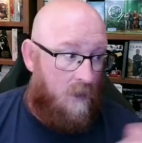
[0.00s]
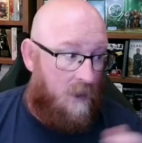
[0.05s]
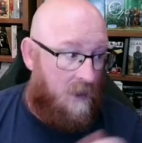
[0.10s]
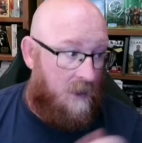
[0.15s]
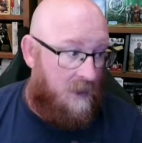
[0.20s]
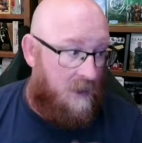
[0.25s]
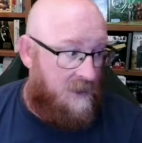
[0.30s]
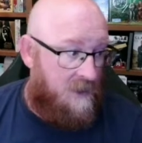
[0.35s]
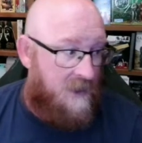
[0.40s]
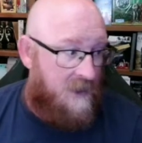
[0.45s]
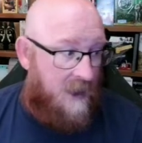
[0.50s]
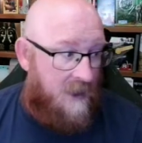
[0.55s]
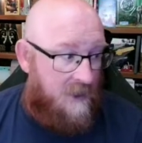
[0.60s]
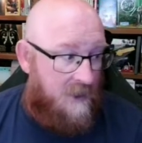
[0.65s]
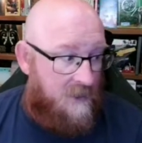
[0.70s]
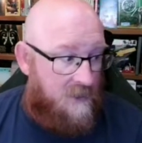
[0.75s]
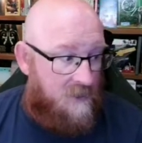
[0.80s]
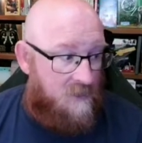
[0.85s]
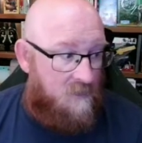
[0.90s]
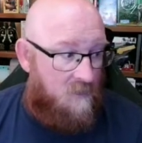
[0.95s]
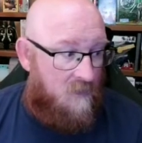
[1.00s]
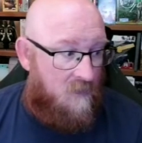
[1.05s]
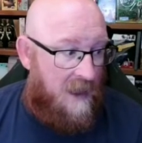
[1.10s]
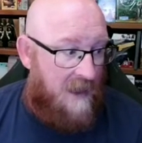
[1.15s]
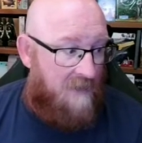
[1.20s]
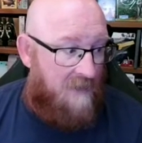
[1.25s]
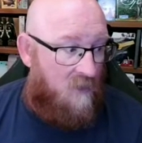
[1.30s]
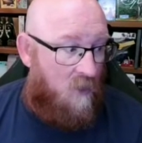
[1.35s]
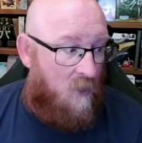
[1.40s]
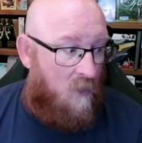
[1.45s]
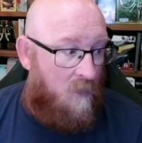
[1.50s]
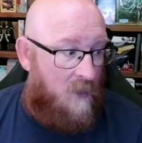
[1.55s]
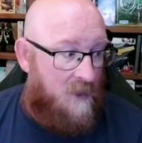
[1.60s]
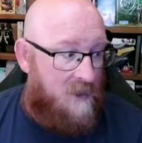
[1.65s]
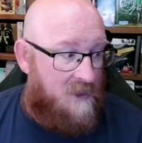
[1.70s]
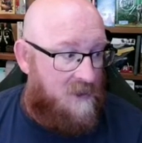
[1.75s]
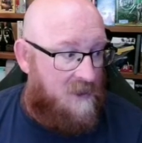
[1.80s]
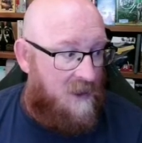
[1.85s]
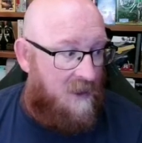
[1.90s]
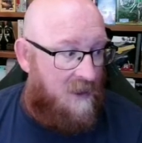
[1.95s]
in this case, we have a whole
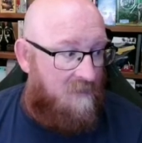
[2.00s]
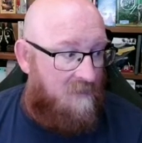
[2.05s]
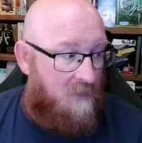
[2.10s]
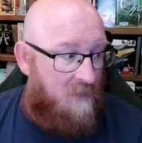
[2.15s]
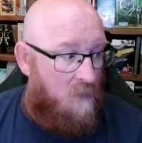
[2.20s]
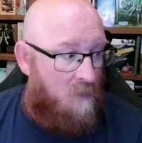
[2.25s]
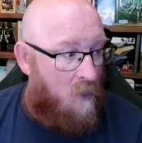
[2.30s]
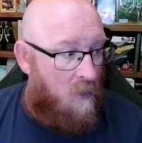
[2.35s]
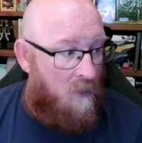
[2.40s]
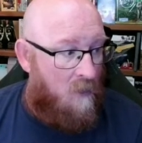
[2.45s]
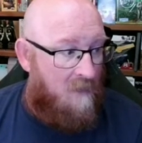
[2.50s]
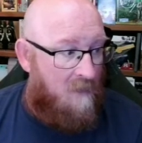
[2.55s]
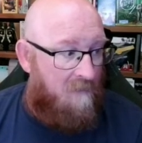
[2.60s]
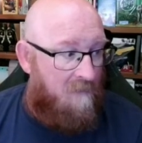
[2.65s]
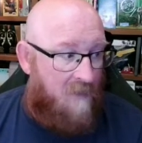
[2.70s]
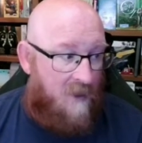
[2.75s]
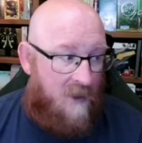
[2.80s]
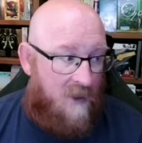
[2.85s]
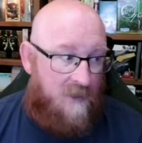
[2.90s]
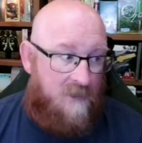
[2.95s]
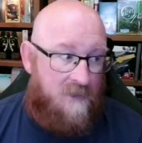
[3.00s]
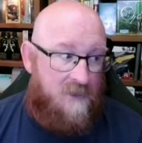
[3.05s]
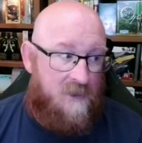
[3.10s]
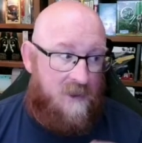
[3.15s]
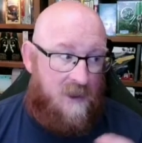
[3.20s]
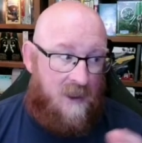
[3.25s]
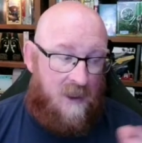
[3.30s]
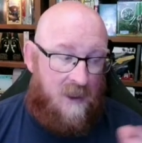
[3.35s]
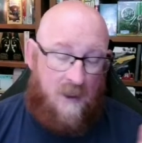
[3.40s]
bunch of stuff in the program files,